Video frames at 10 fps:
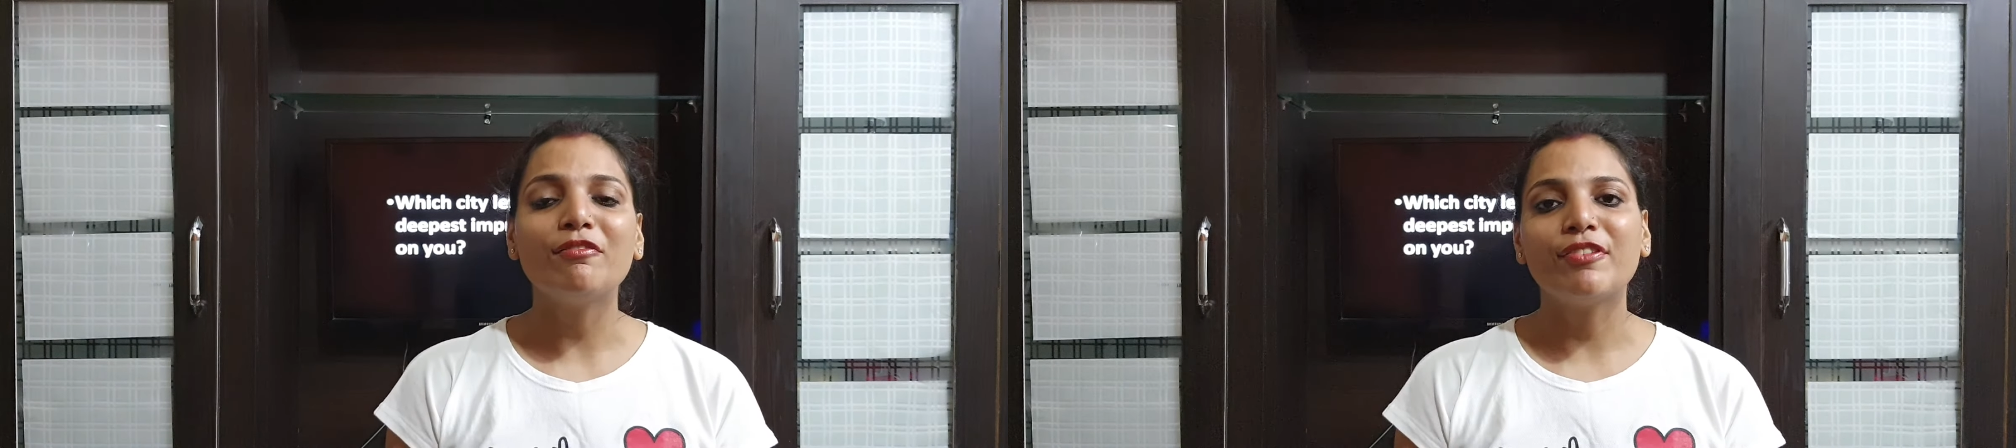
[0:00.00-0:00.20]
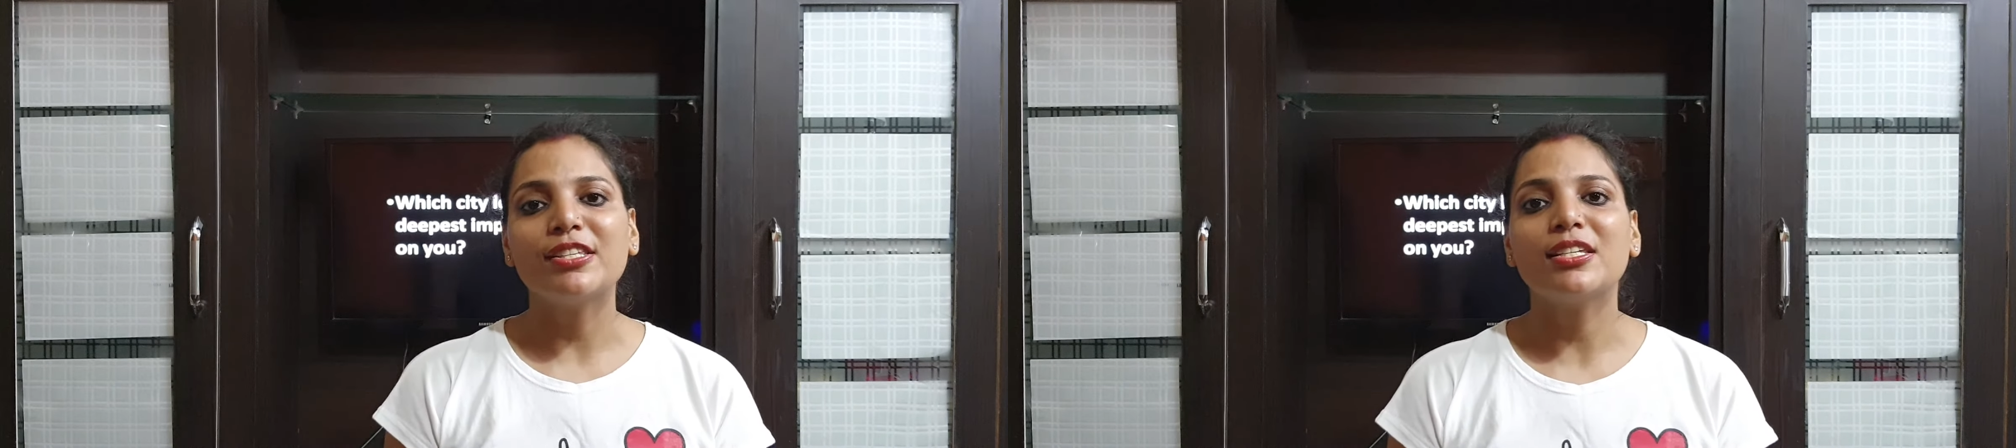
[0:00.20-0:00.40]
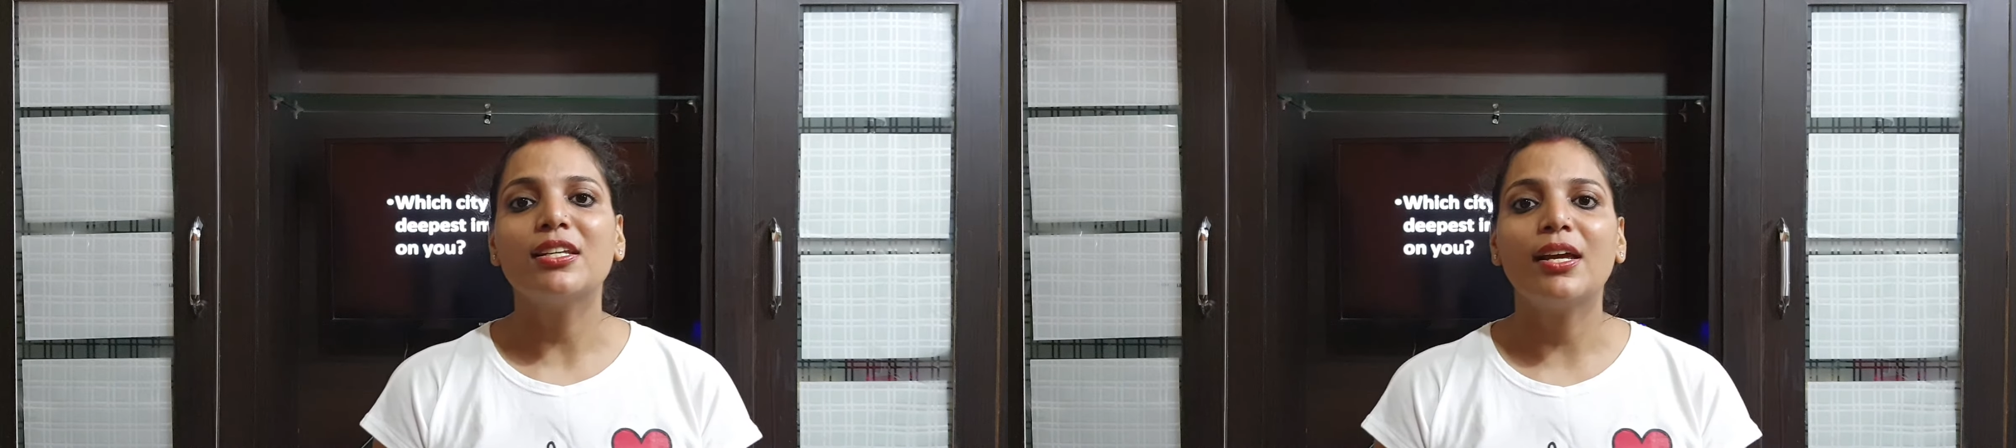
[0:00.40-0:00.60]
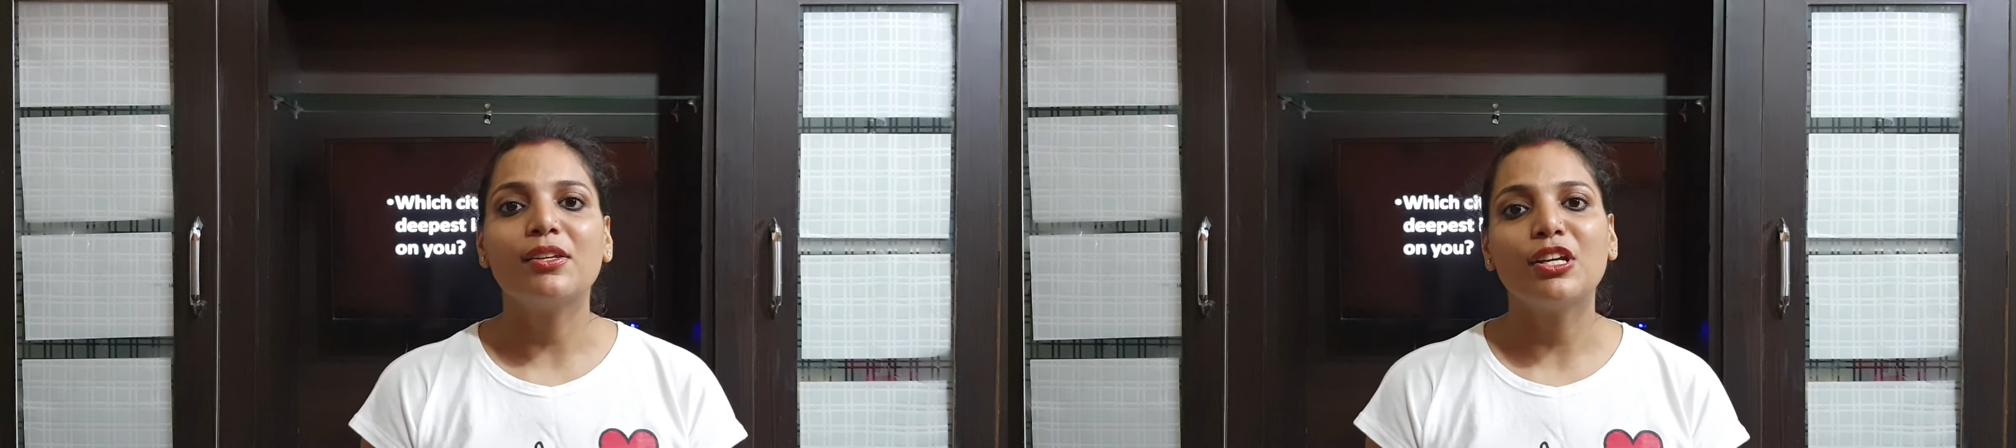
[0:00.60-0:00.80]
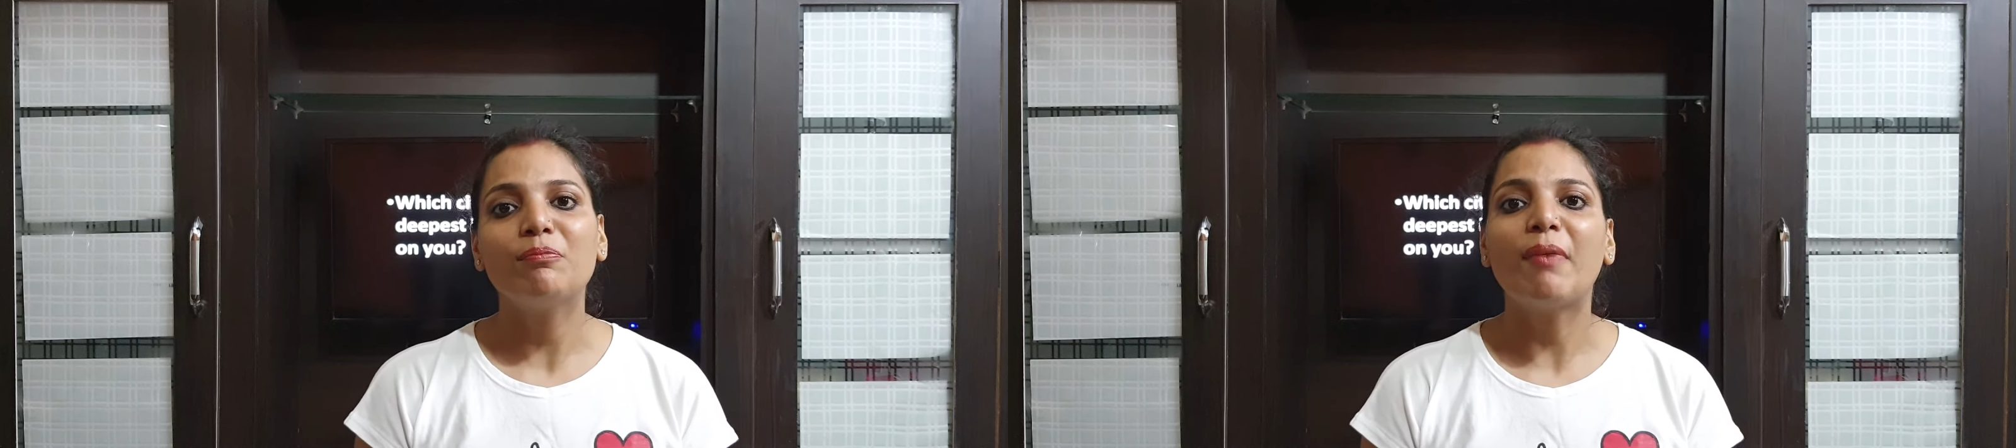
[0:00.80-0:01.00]

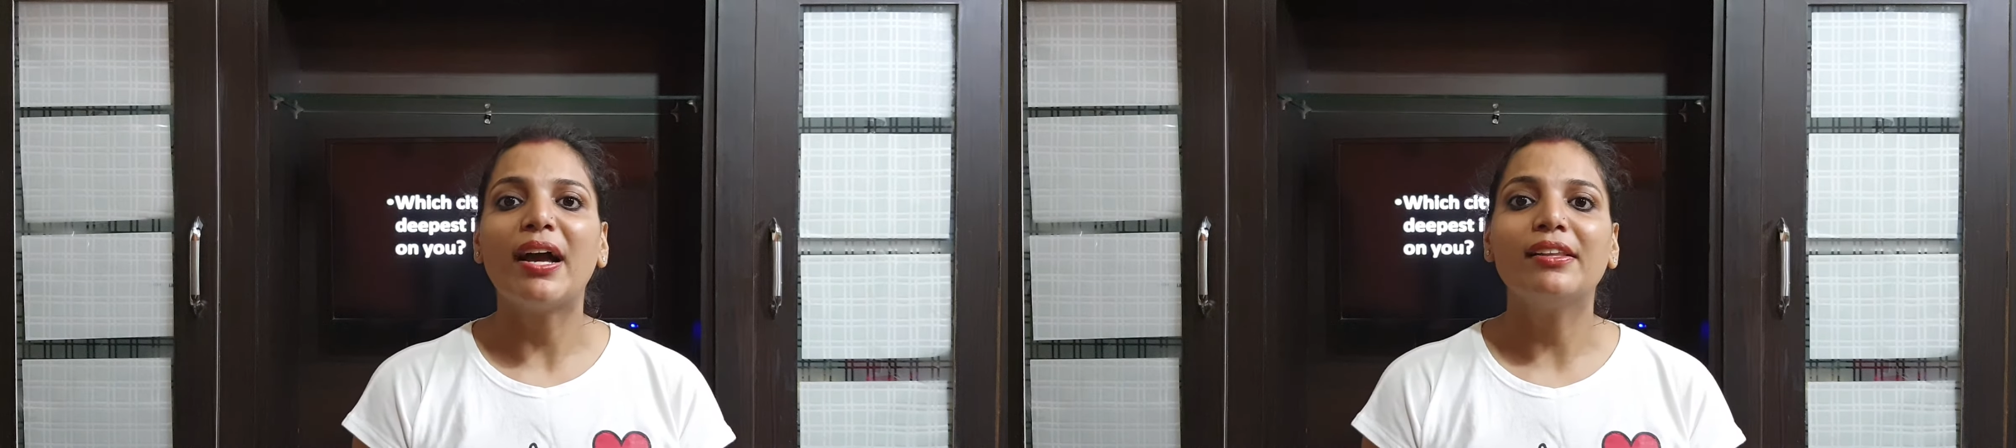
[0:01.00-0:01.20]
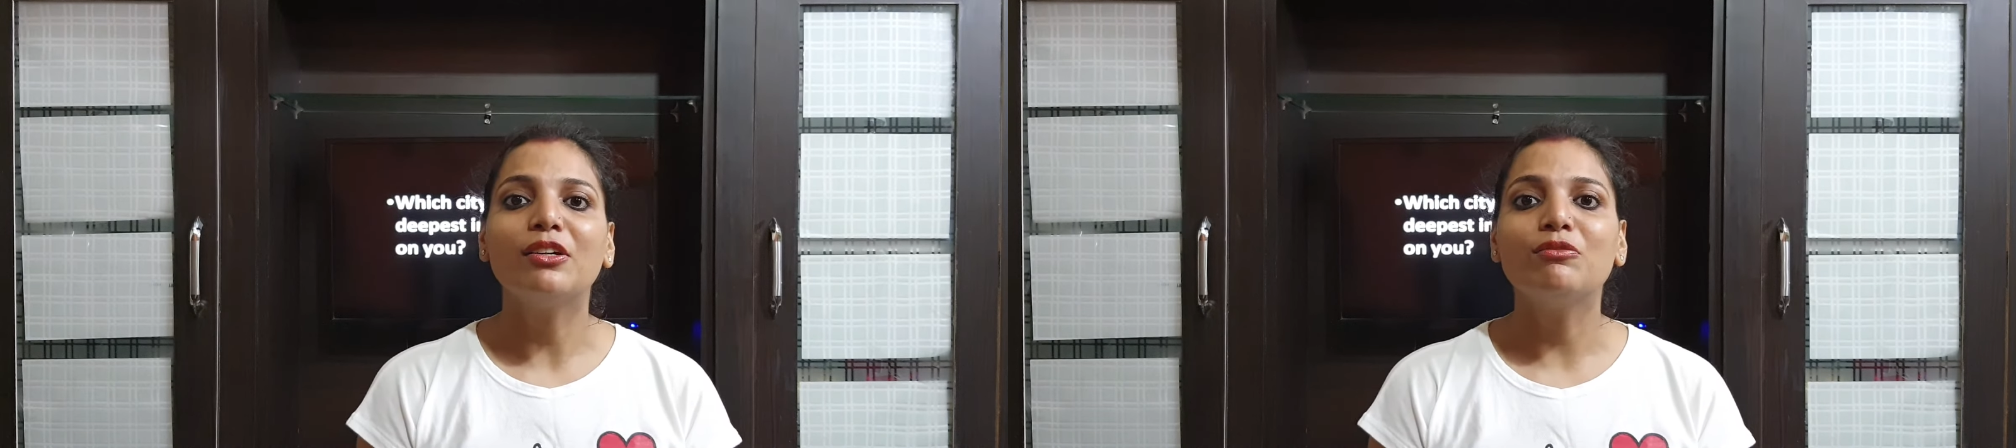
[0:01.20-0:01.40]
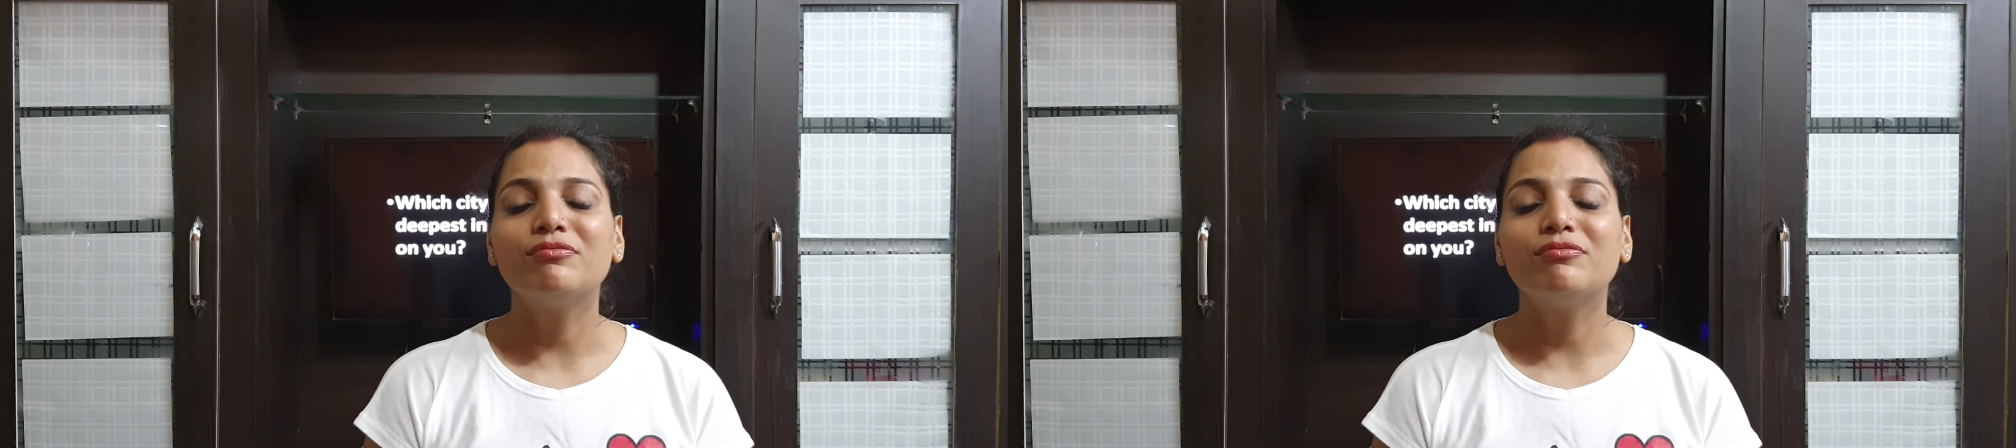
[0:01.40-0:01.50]
fascinated by the